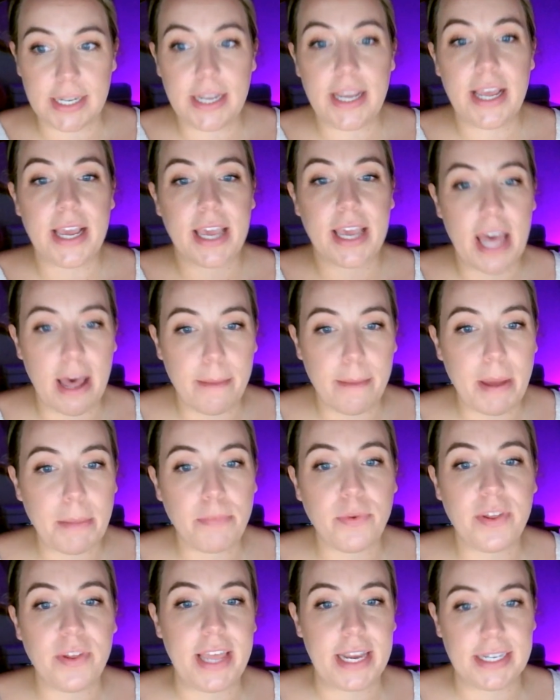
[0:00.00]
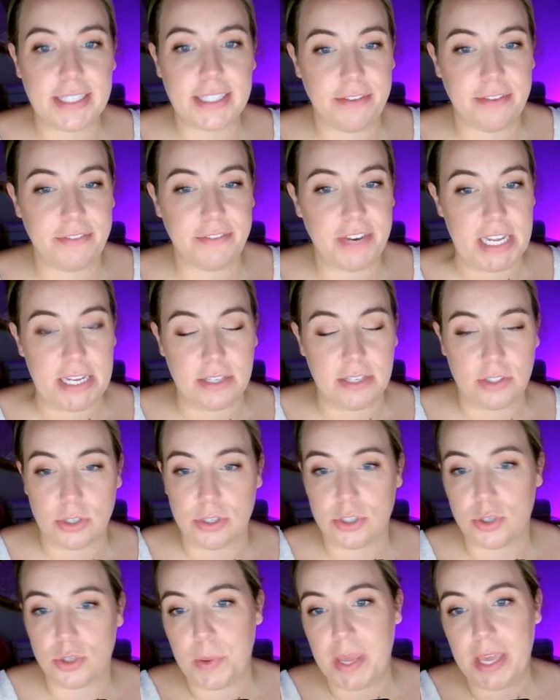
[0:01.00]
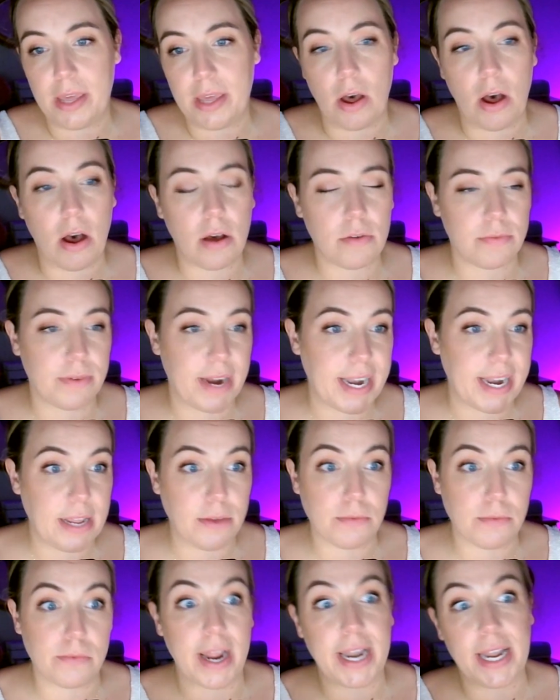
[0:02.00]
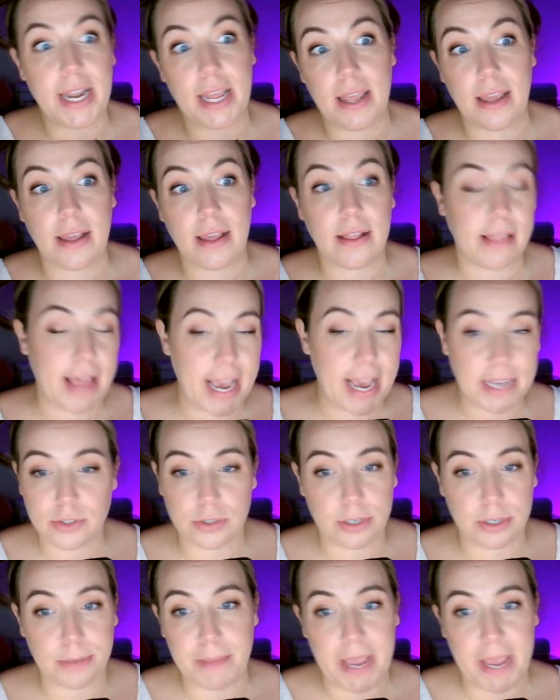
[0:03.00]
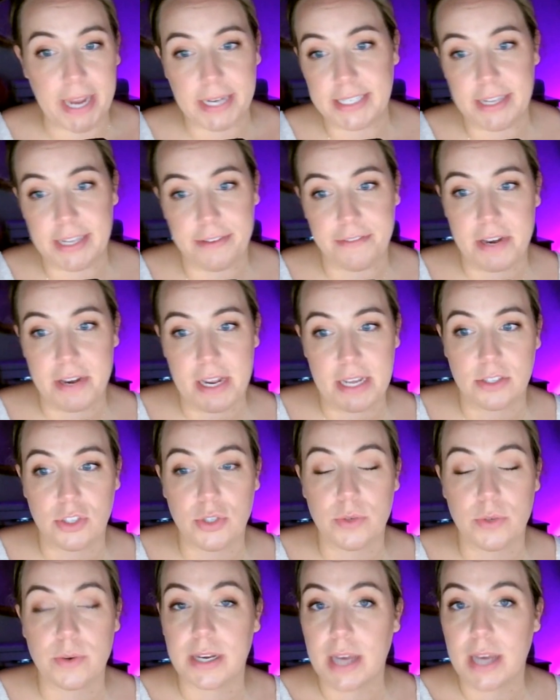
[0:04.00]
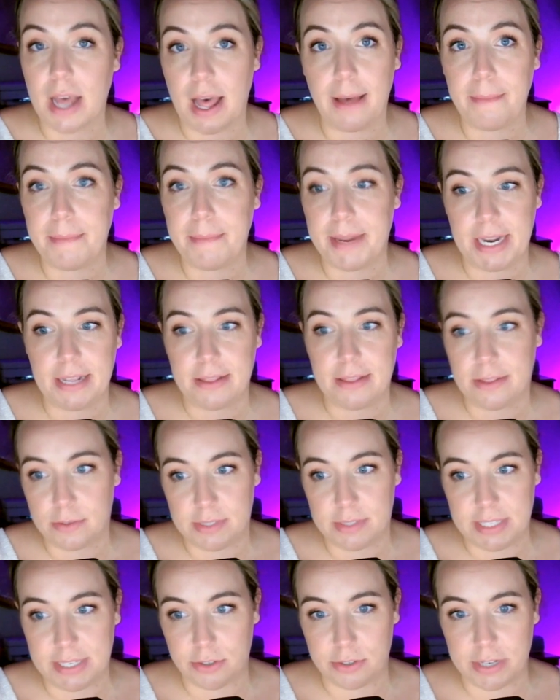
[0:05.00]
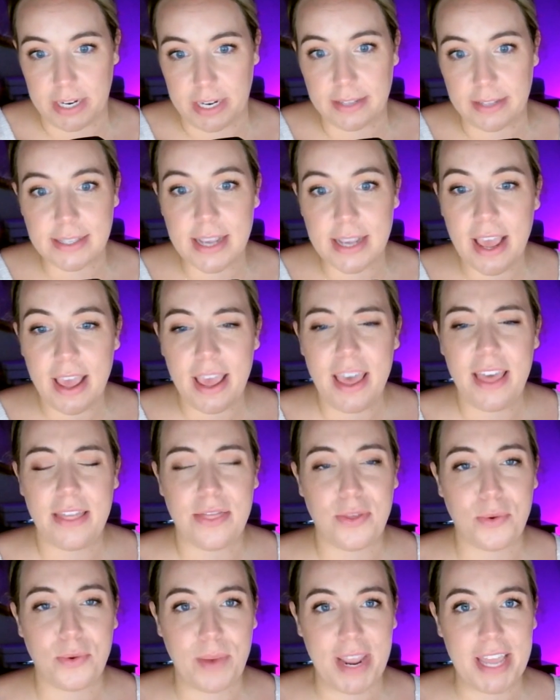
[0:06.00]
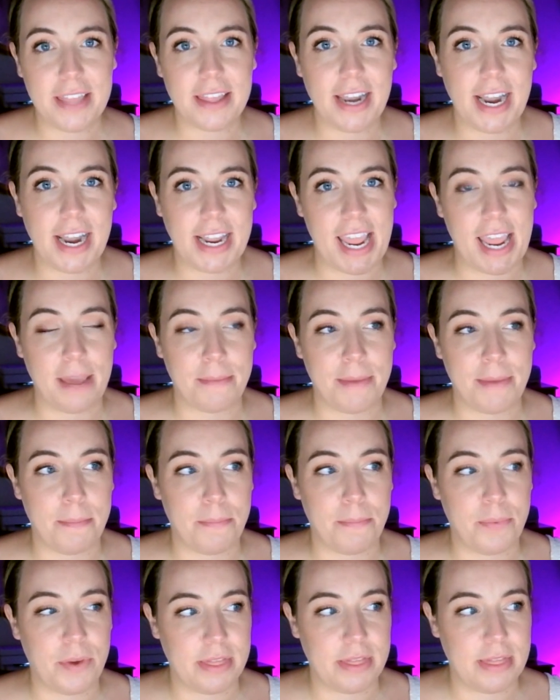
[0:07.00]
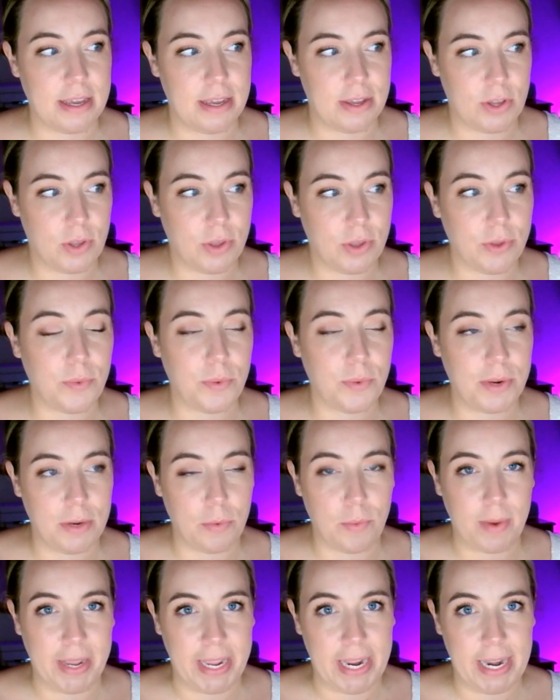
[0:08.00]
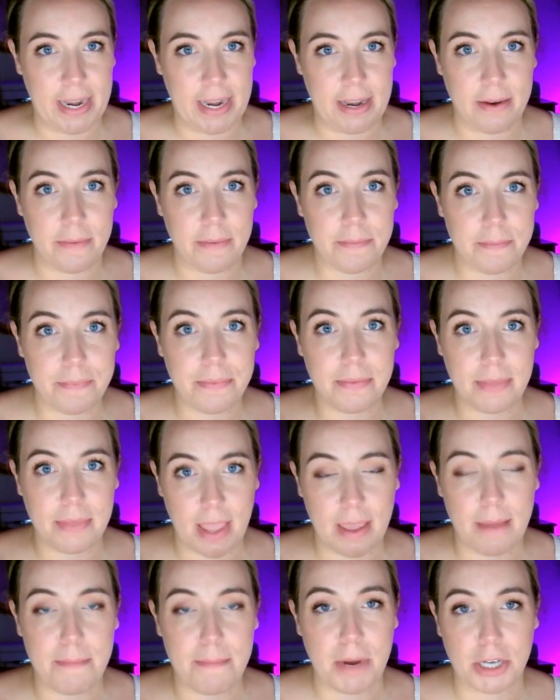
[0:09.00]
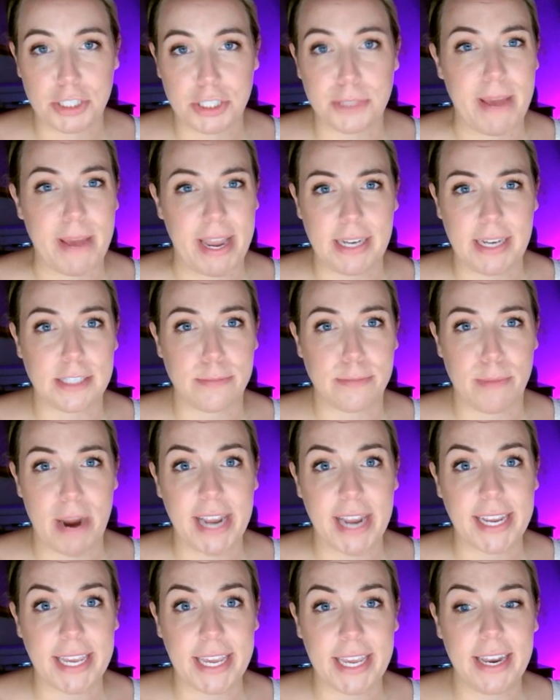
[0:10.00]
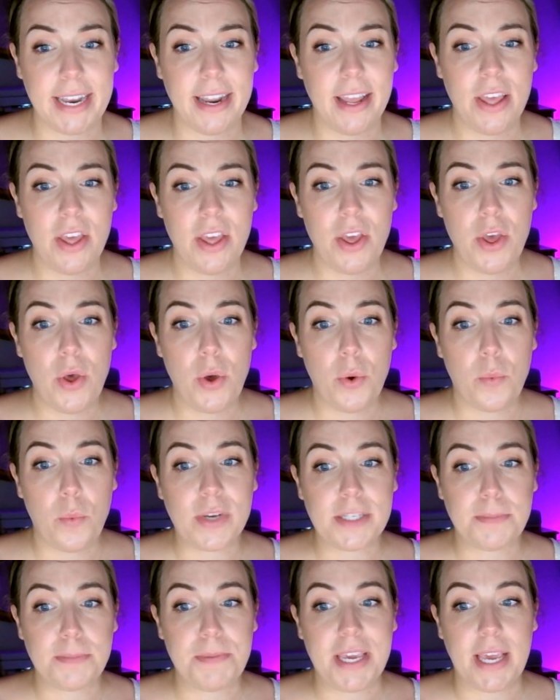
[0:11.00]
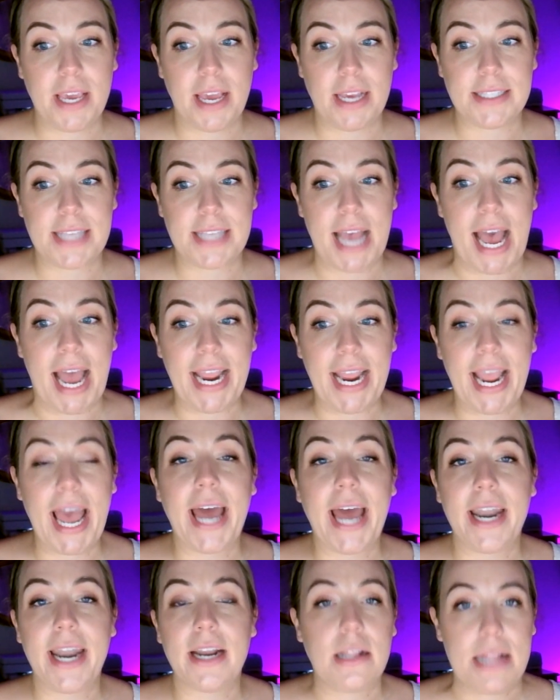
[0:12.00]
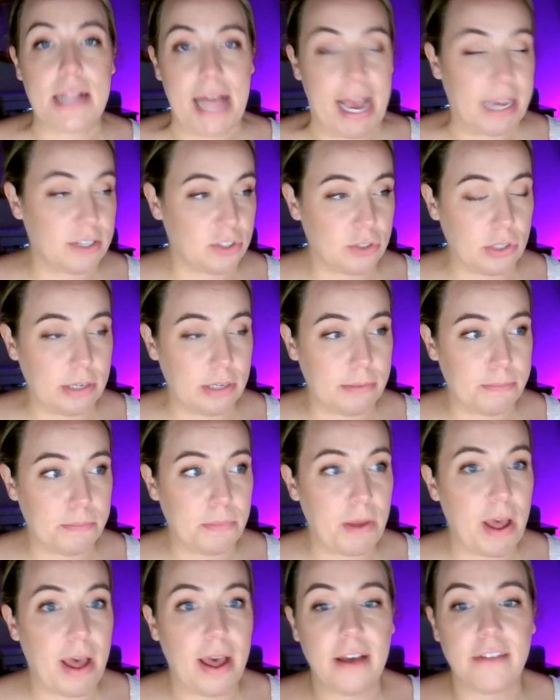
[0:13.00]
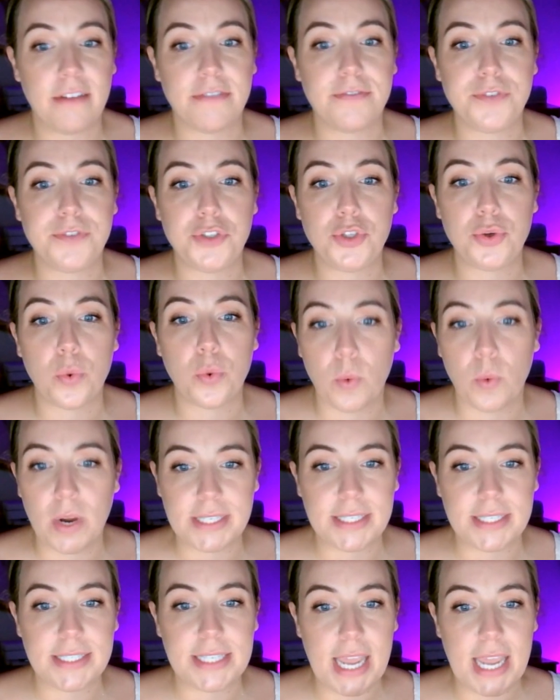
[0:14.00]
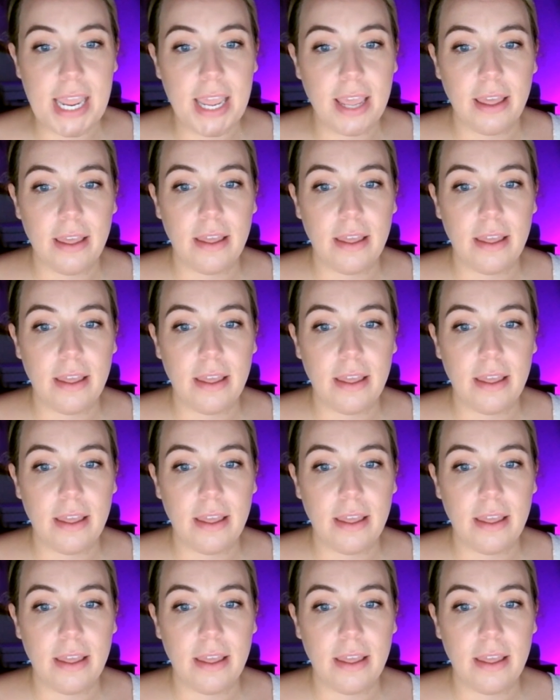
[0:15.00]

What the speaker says: come up with activities or tweak already ready classroom activities to accommodate those interests. the way that I came up with the who would win March Madness bracket was because I had a classroom of 20